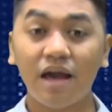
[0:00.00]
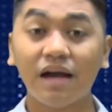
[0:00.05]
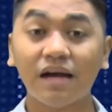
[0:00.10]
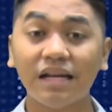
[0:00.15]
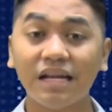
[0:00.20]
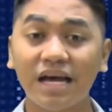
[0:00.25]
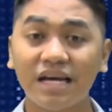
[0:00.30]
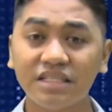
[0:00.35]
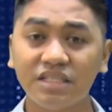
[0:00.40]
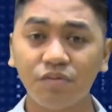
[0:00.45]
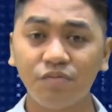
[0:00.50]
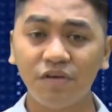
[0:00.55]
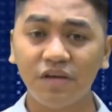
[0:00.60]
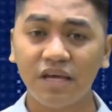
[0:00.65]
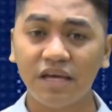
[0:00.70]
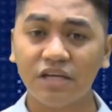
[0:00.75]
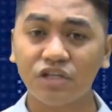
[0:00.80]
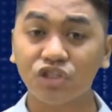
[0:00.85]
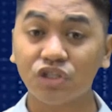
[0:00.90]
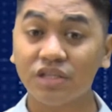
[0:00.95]

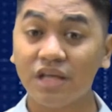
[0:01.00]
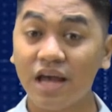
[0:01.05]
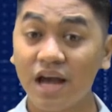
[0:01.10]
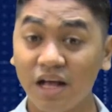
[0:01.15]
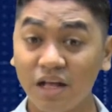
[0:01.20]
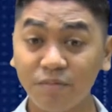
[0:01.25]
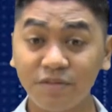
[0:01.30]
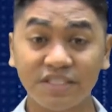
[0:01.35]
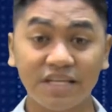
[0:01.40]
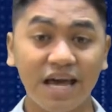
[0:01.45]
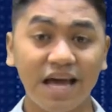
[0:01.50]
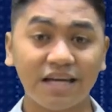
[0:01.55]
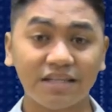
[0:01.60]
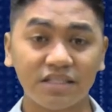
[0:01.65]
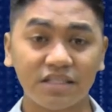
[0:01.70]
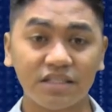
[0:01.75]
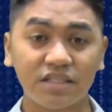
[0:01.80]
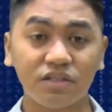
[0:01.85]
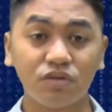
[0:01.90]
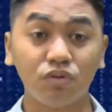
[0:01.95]
Classification helps
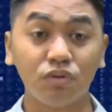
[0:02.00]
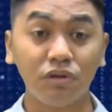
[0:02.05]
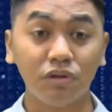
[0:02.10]
us to